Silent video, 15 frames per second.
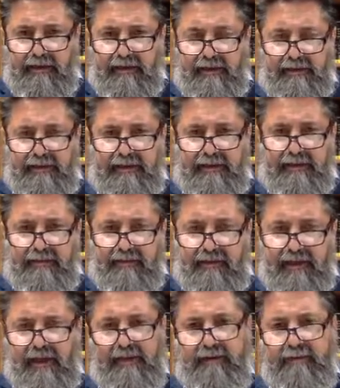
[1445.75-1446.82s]
he sits
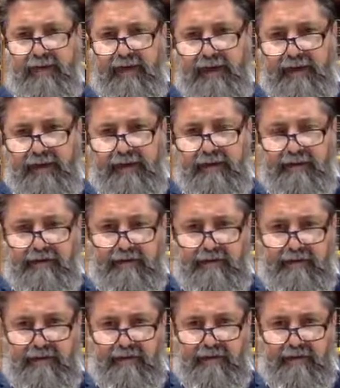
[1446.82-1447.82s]
right by uh,